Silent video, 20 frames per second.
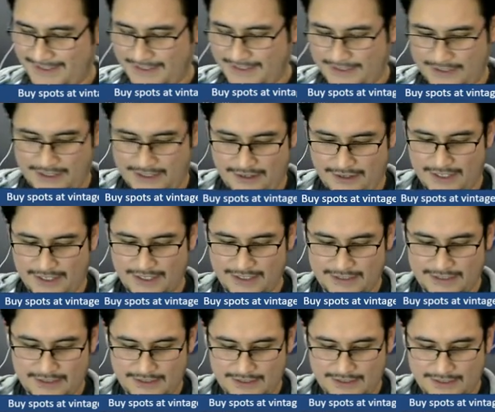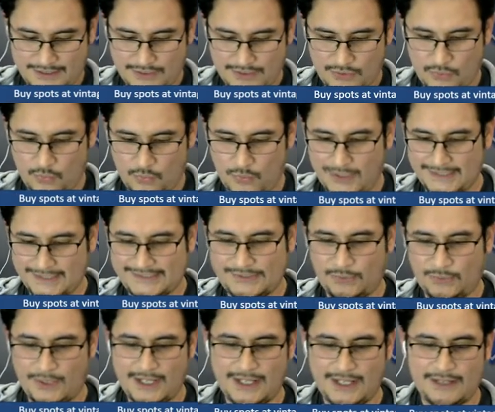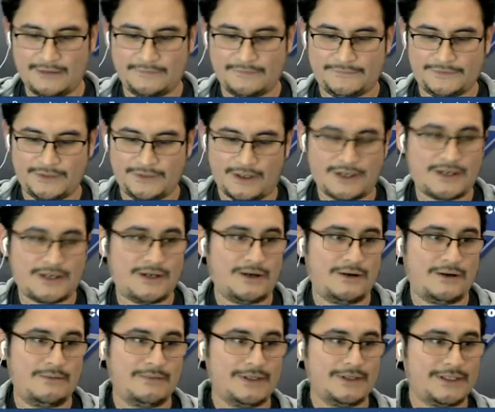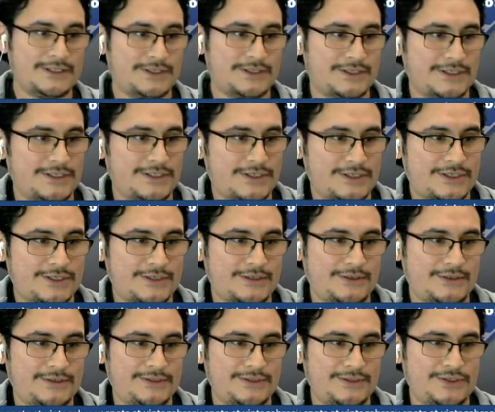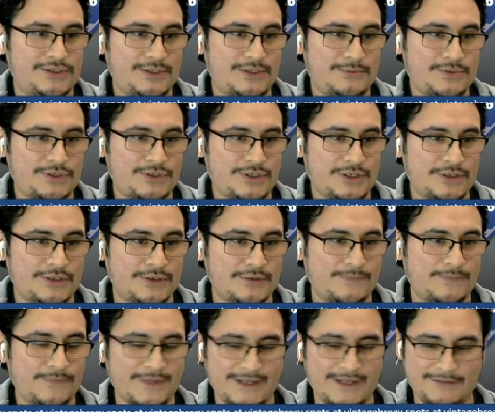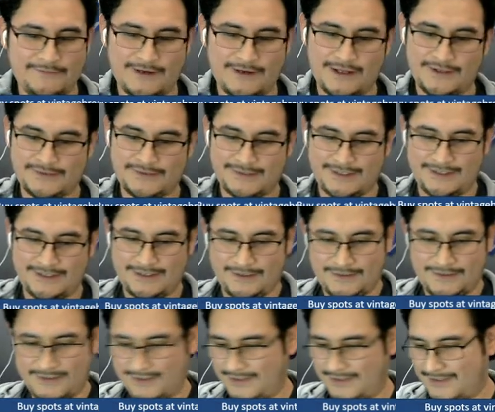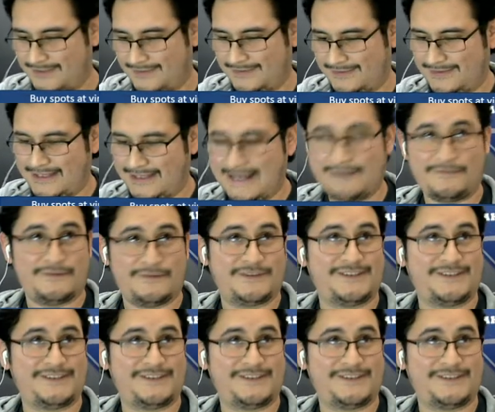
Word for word: All right, wow. 112, Darko Milicic to Jim Chu. I forgot his name household